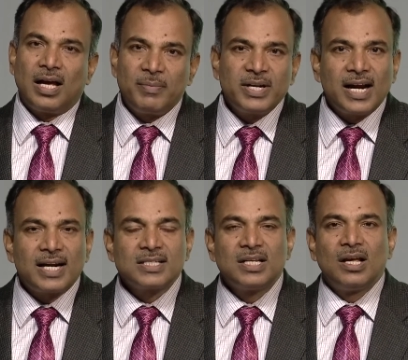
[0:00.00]

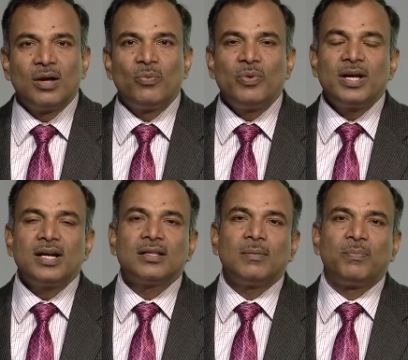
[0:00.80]
habitats
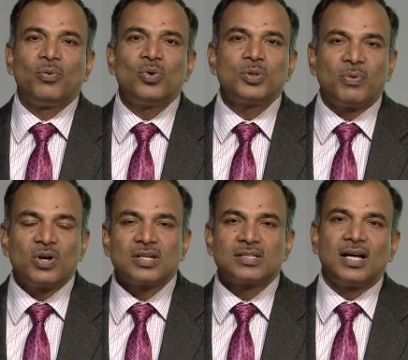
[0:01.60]
where the food products